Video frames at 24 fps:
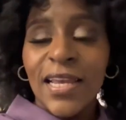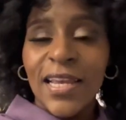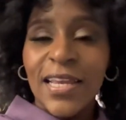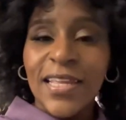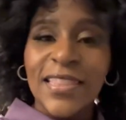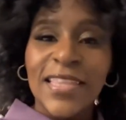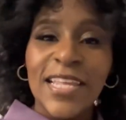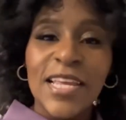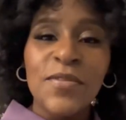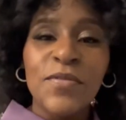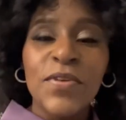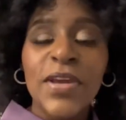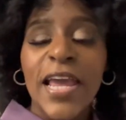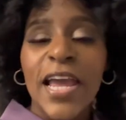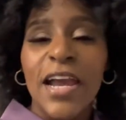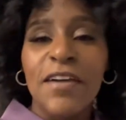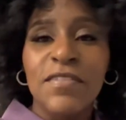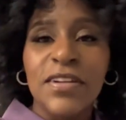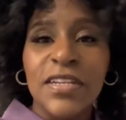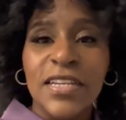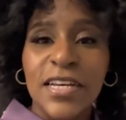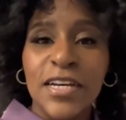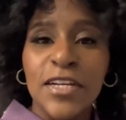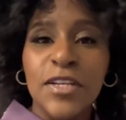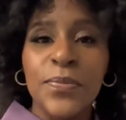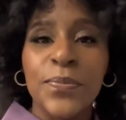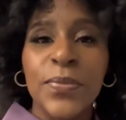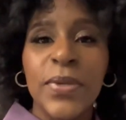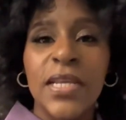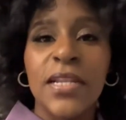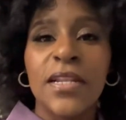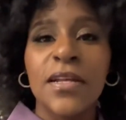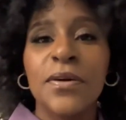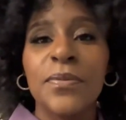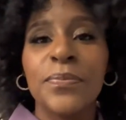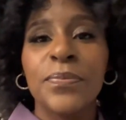and then we have another
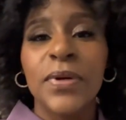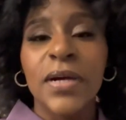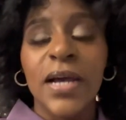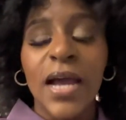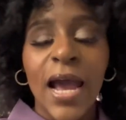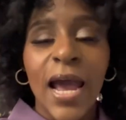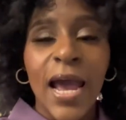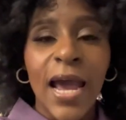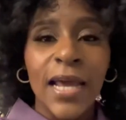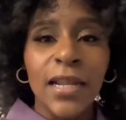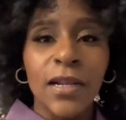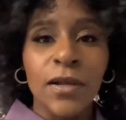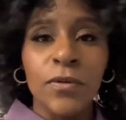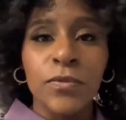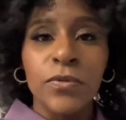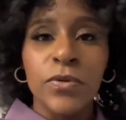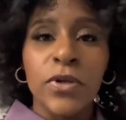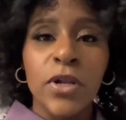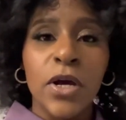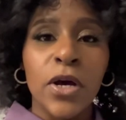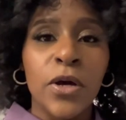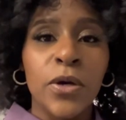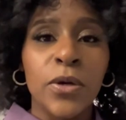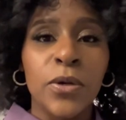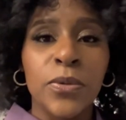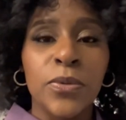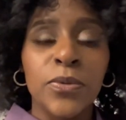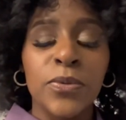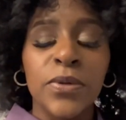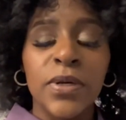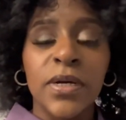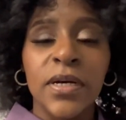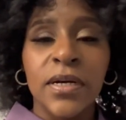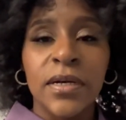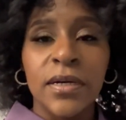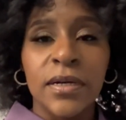meetup but i don't
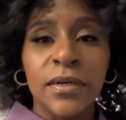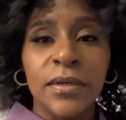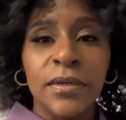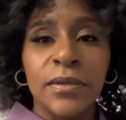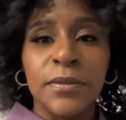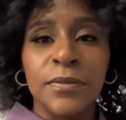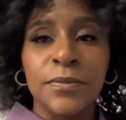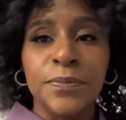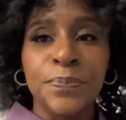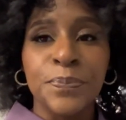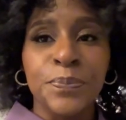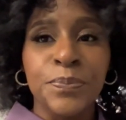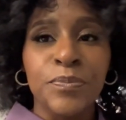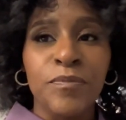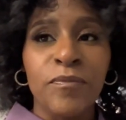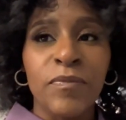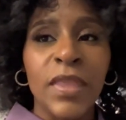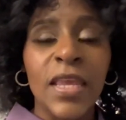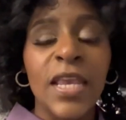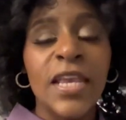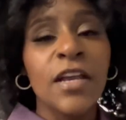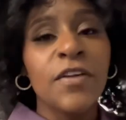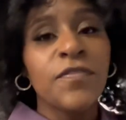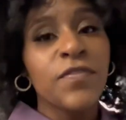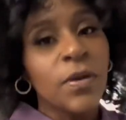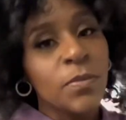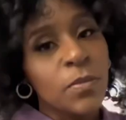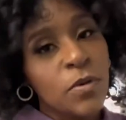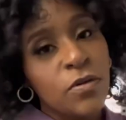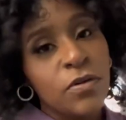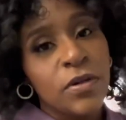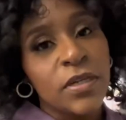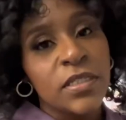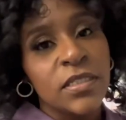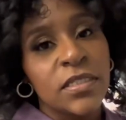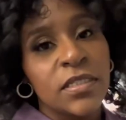know um, if i'm
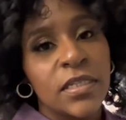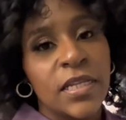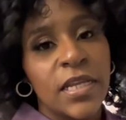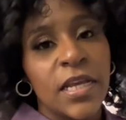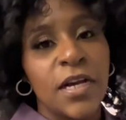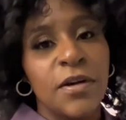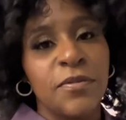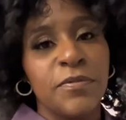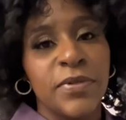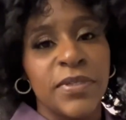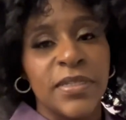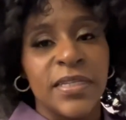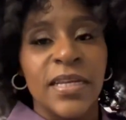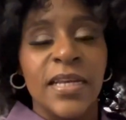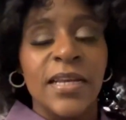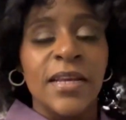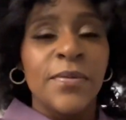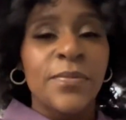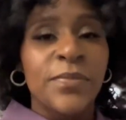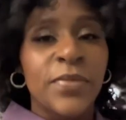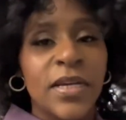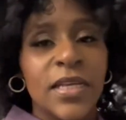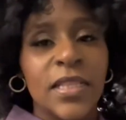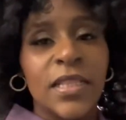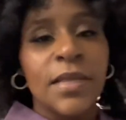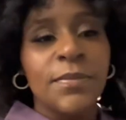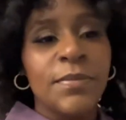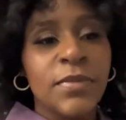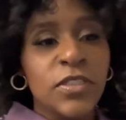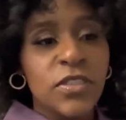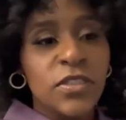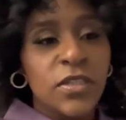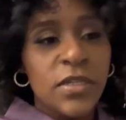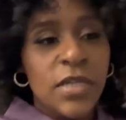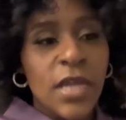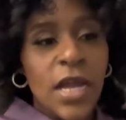going to that one but let me
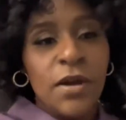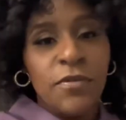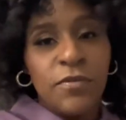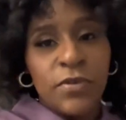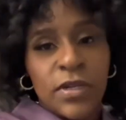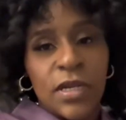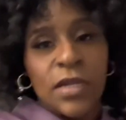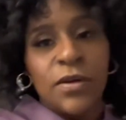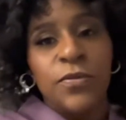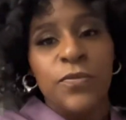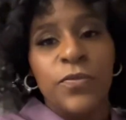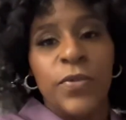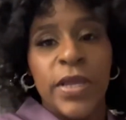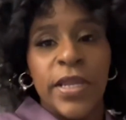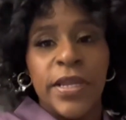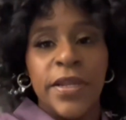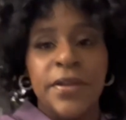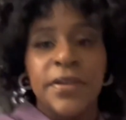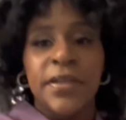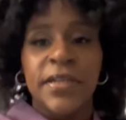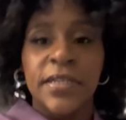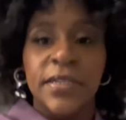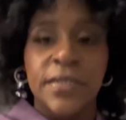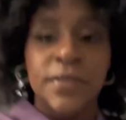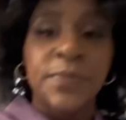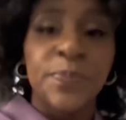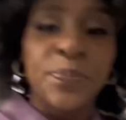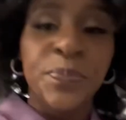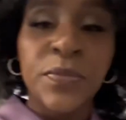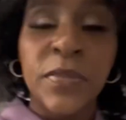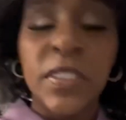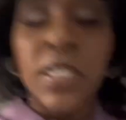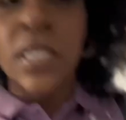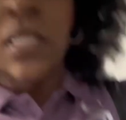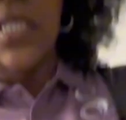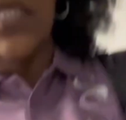show y'all what i'm wearing
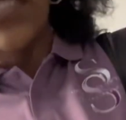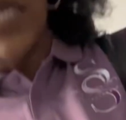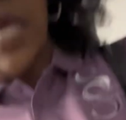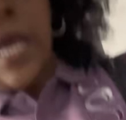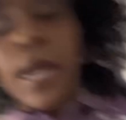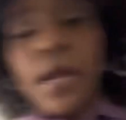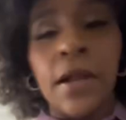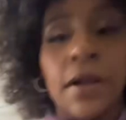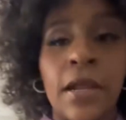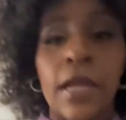this is our